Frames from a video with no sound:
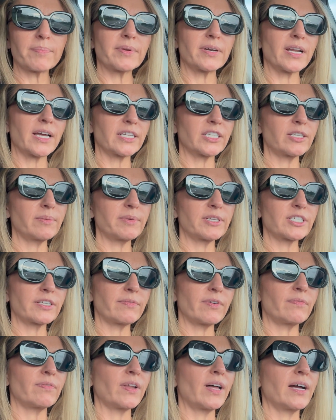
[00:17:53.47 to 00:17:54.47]
Not too much of
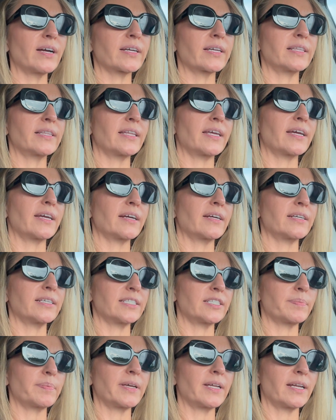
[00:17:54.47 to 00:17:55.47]
a vlog in there.
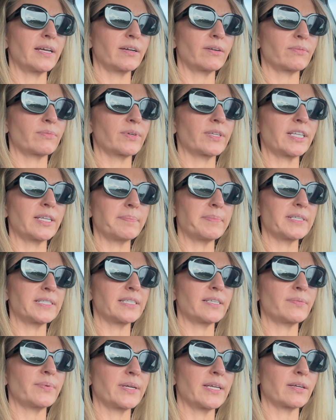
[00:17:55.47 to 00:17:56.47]
It's been a really
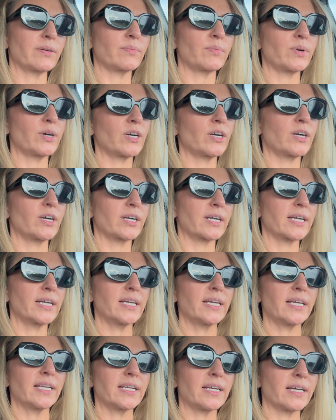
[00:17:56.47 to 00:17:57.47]
busy week at work,
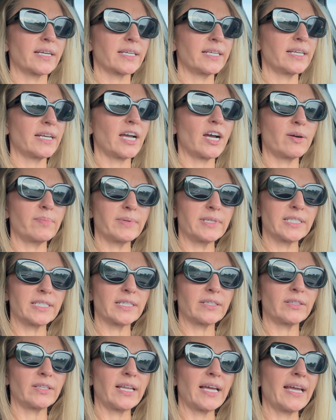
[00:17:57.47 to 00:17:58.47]
not getting home
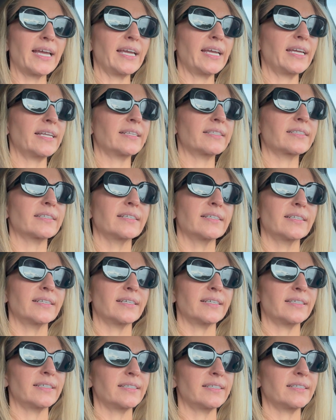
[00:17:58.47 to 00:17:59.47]
until late.
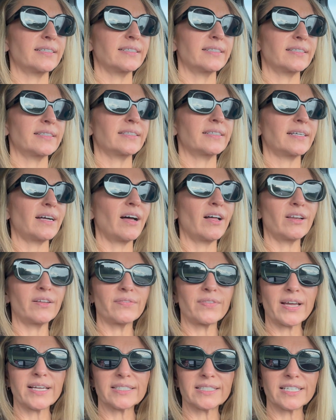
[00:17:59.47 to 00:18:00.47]
All
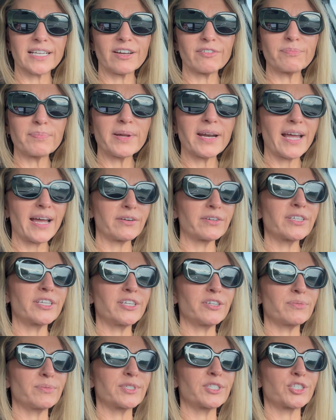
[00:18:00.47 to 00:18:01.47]
of that stuff. But how
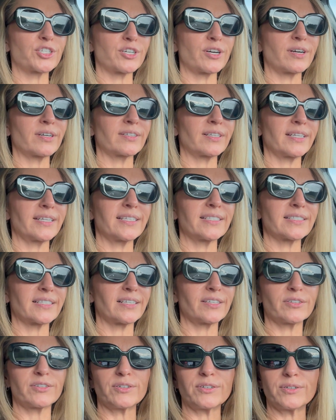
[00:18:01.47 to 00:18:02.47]
cute was Charlie's
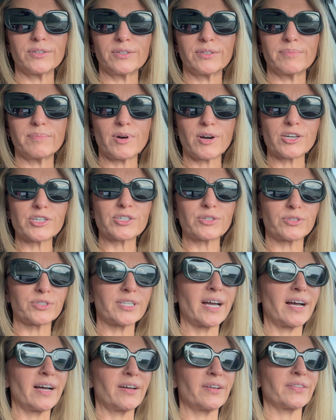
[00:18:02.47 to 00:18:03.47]
little Marshall's
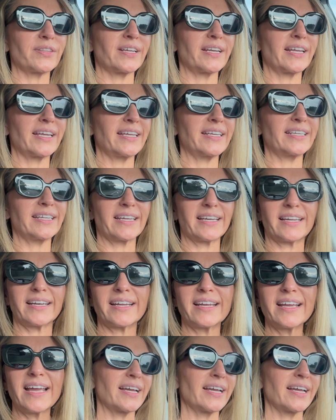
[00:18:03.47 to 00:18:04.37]
haul that he did?